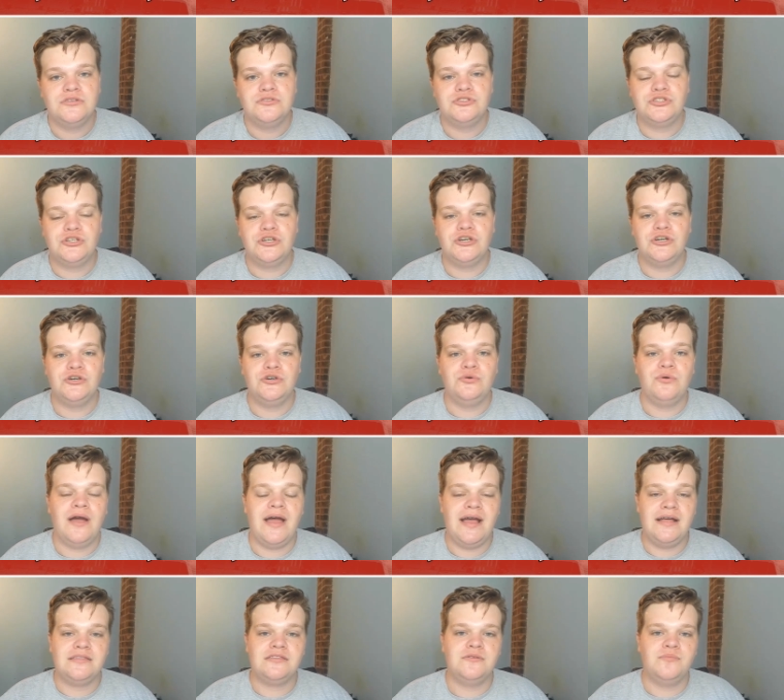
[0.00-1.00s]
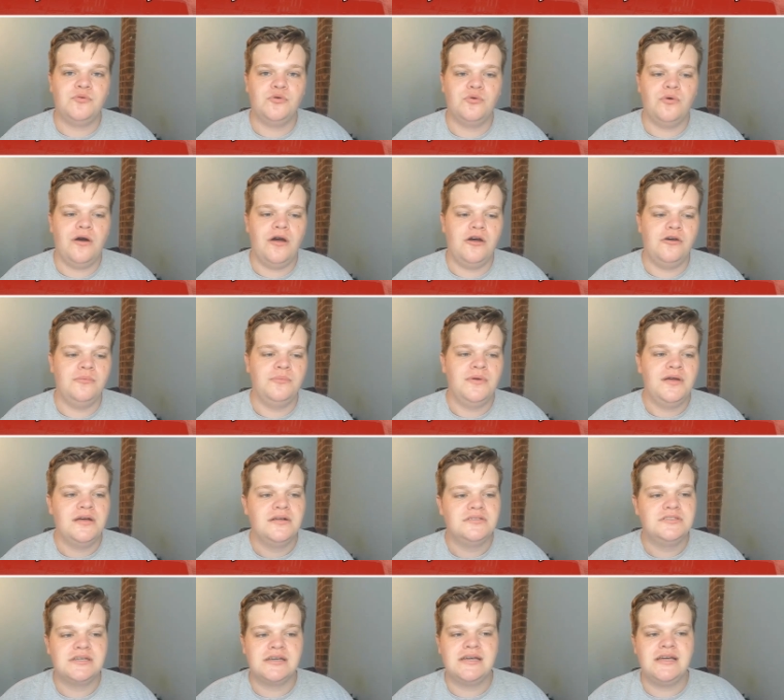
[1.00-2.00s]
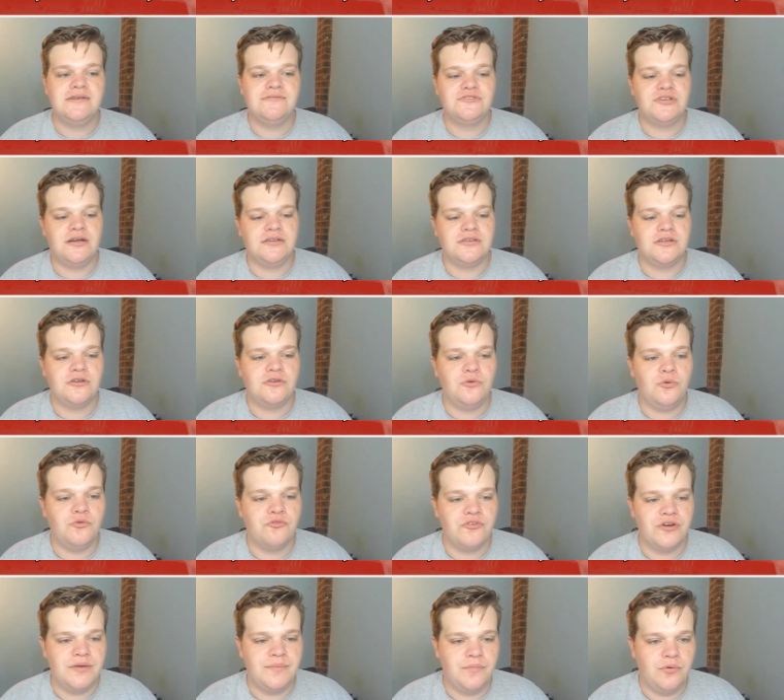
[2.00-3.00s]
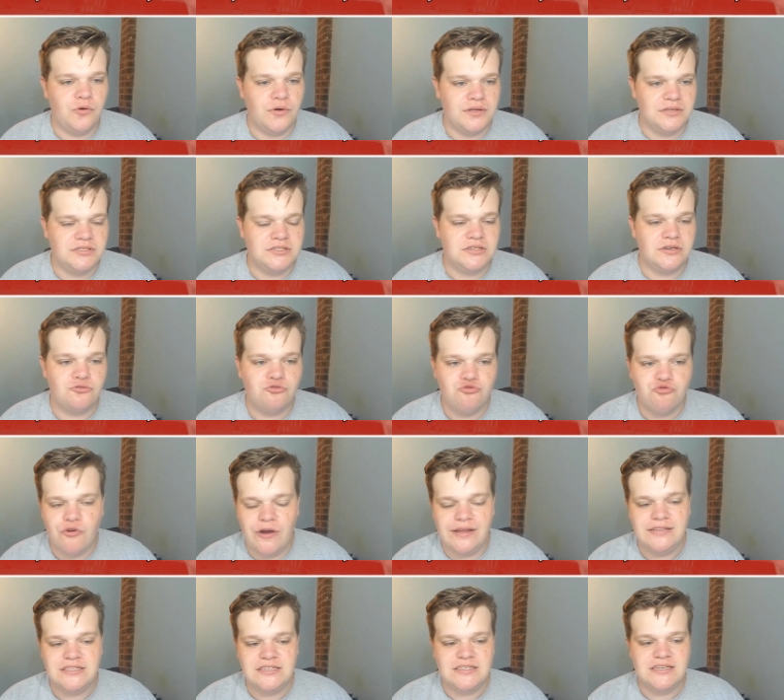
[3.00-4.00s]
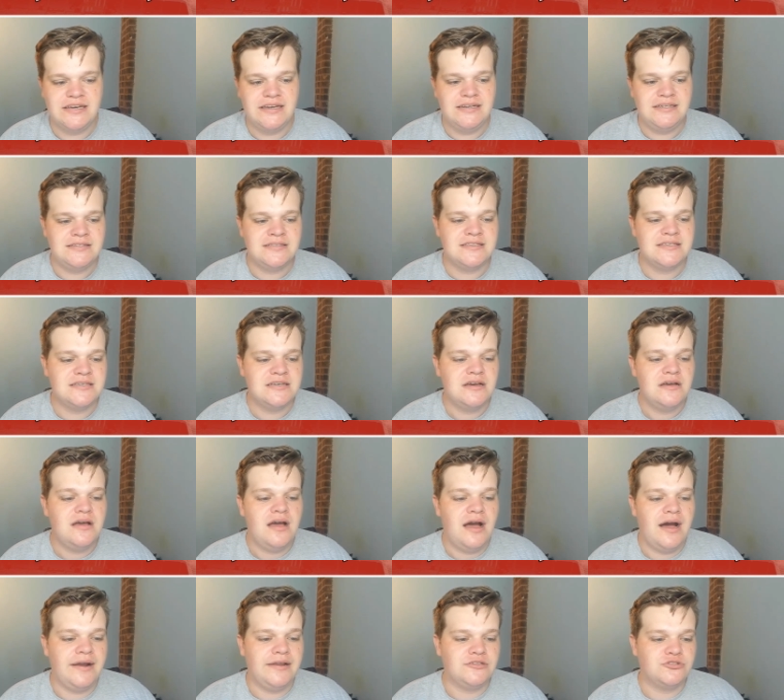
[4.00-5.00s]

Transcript: to head the ball home to give Sunderland all 3 points. Great scenes, and it's